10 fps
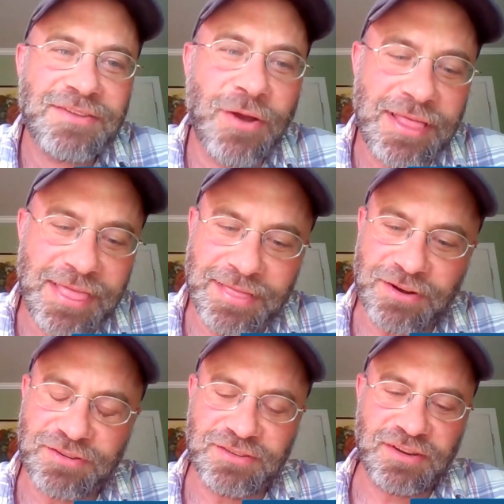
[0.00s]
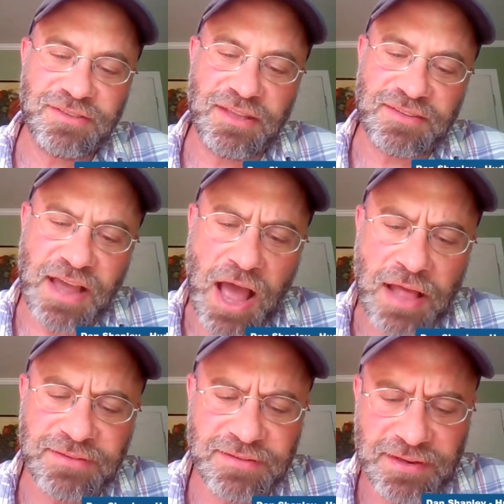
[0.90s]
So I think there's just this
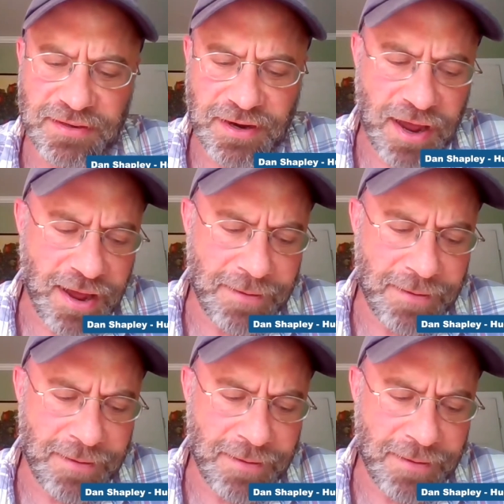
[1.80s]
constant